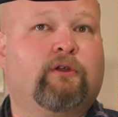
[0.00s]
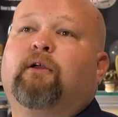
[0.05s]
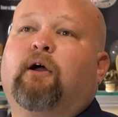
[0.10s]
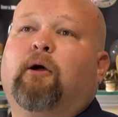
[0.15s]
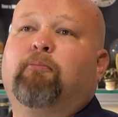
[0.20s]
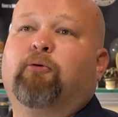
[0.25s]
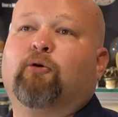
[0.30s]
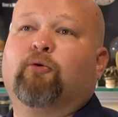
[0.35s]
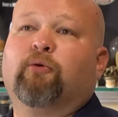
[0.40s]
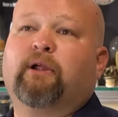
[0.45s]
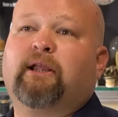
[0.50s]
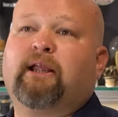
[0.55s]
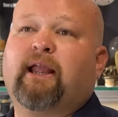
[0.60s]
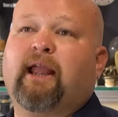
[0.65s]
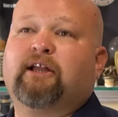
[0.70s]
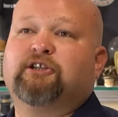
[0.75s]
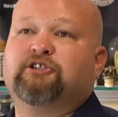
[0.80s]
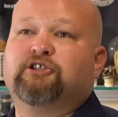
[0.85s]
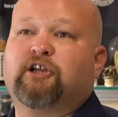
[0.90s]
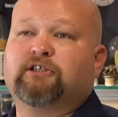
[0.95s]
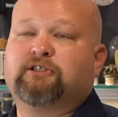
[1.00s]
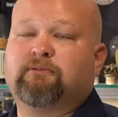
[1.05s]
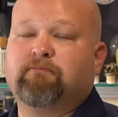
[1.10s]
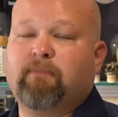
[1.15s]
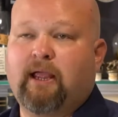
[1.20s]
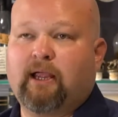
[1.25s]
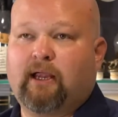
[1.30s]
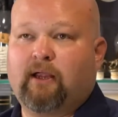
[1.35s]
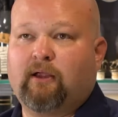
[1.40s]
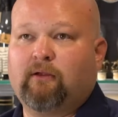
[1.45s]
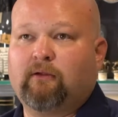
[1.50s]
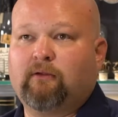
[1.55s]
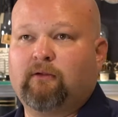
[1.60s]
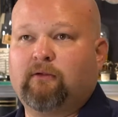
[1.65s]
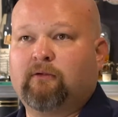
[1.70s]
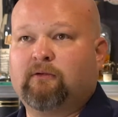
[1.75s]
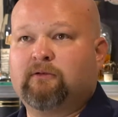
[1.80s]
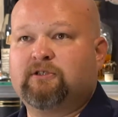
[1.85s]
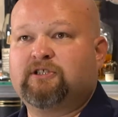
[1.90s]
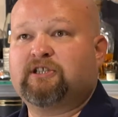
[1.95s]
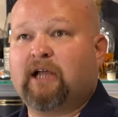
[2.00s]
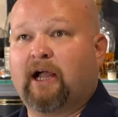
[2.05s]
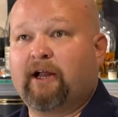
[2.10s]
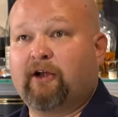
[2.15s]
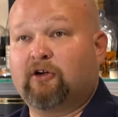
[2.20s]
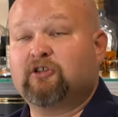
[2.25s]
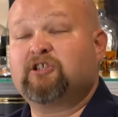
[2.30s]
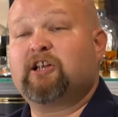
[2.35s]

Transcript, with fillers: A brewery can't just make cider.